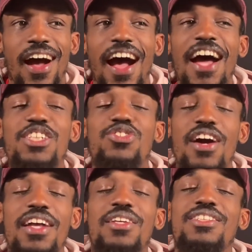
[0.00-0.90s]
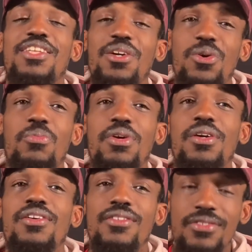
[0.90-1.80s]
I try to still
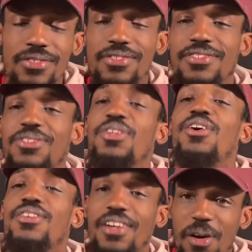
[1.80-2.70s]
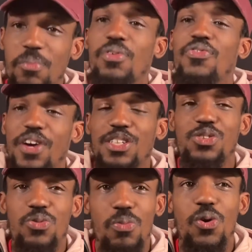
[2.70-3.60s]
be, you know, I'm
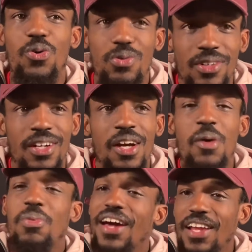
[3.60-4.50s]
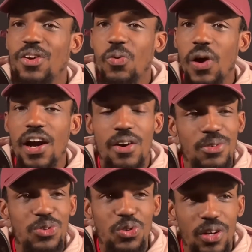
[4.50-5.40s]
professional mode. But after a
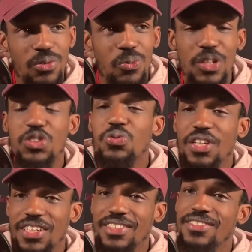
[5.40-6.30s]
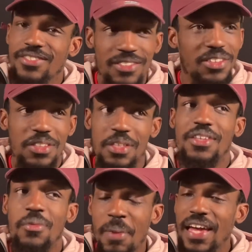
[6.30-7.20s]
while, you know, once you hear
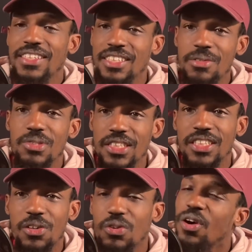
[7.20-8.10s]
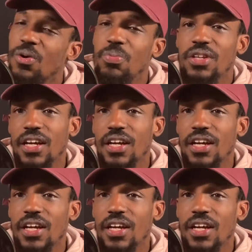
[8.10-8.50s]
the main subject tell you, yo, put the